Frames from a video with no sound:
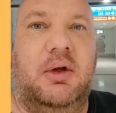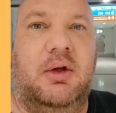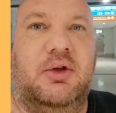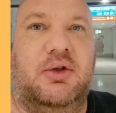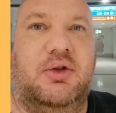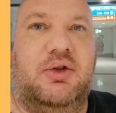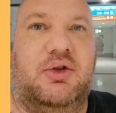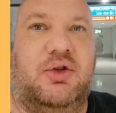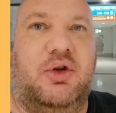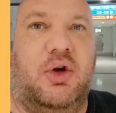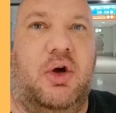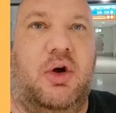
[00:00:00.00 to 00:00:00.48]

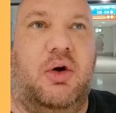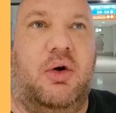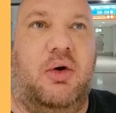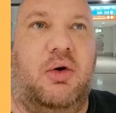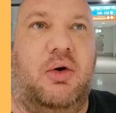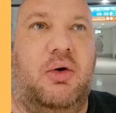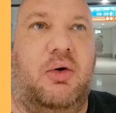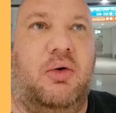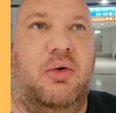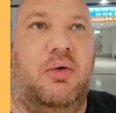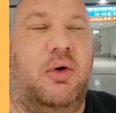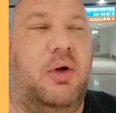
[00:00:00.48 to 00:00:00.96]

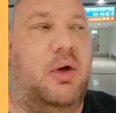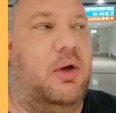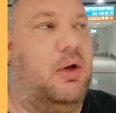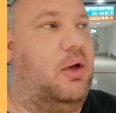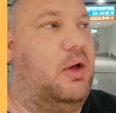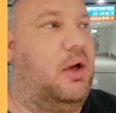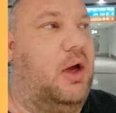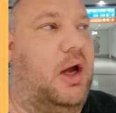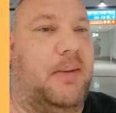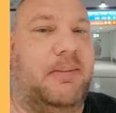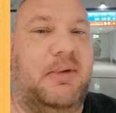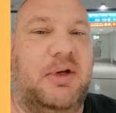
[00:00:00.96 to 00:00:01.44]
So,
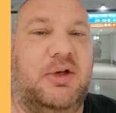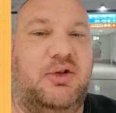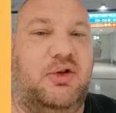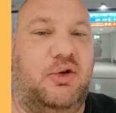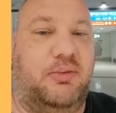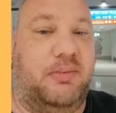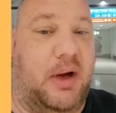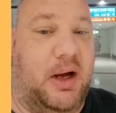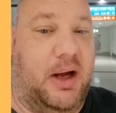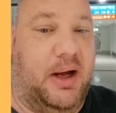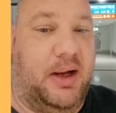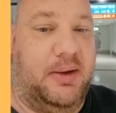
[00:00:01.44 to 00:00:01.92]
I'm in
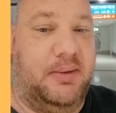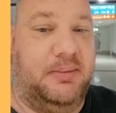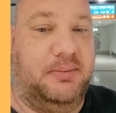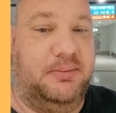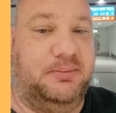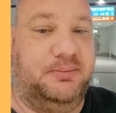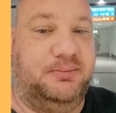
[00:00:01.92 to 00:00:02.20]
Dubai.